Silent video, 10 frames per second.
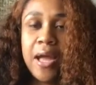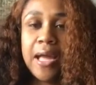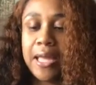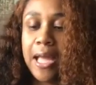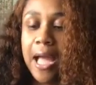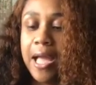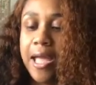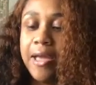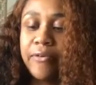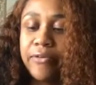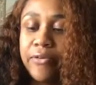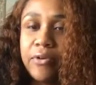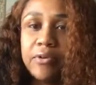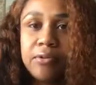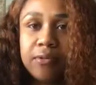I have
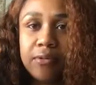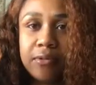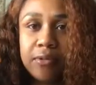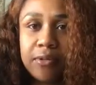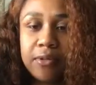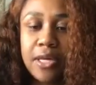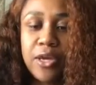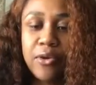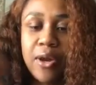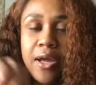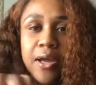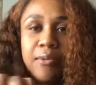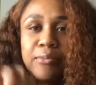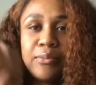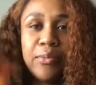king crab,